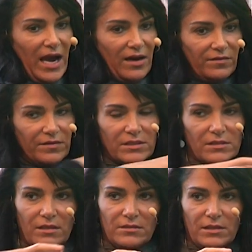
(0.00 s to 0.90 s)
out
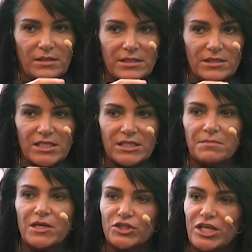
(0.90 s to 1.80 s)
of the legal system
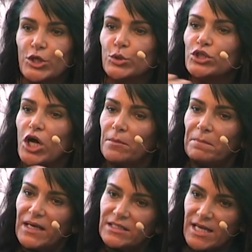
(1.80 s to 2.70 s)
because they could
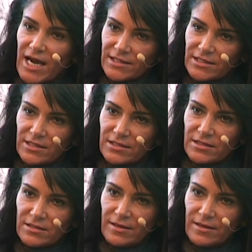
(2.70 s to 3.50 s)
not pay taxes